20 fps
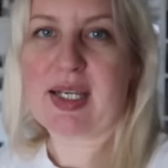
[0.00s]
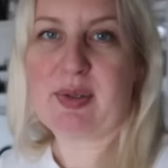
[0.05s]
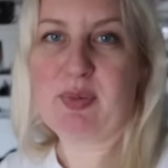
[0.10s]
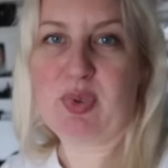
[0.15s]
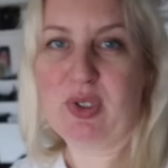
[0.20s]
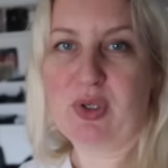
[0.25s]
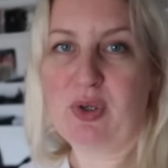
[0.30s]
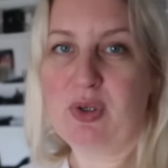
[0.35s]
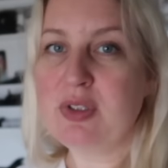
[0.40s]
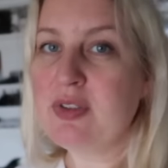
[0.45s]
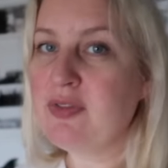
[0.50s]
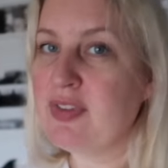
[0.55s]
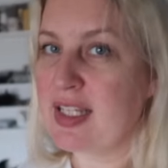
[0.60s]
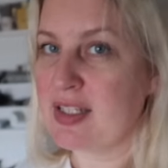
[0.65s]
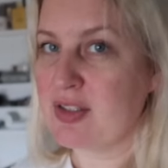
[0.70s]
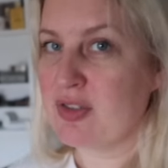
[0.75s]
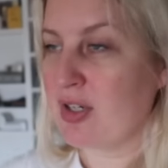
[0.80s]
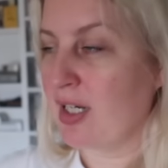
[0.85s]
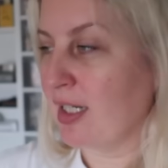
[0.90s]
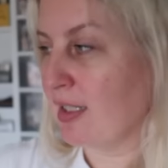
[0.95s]
I can put all of
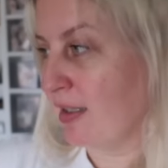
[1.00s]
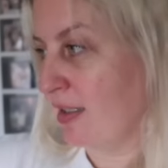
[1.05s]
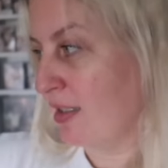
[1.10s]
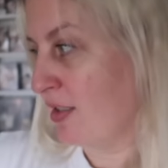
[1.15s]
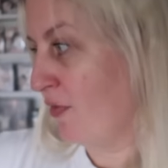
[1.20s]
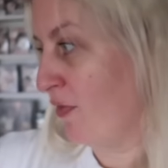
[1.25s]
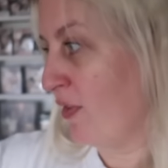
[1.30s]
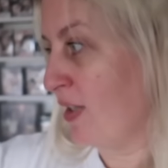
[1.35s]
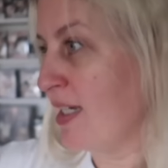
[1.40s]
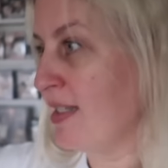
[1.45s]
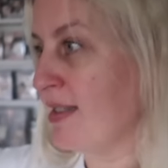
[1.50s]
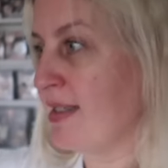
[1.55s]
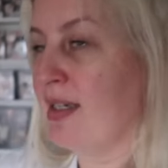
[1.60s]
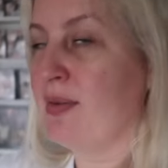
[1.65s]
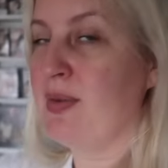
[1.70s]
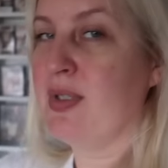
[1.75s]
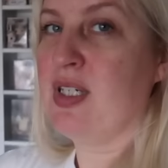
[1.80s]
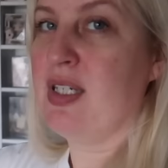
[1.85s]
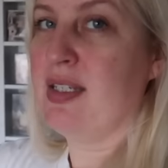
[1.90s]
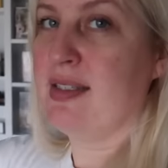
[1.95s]
that straight in this freezer,
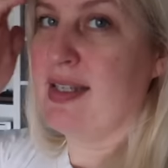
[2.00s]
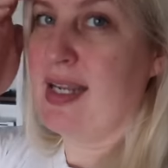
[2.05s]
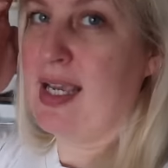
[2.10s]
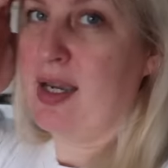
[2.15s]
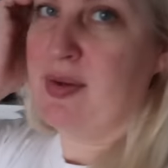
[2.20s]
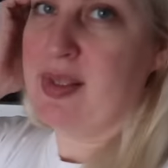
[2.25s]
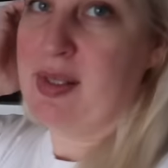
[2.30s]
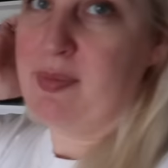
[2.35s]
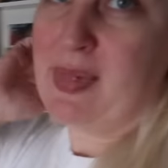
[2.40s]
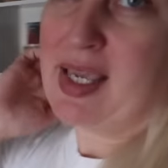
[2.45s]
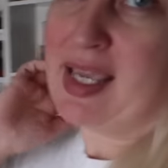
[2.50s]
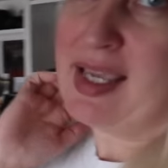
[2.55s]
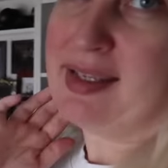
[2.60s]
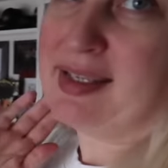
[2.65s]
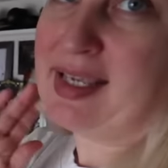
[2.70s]
which is now in the man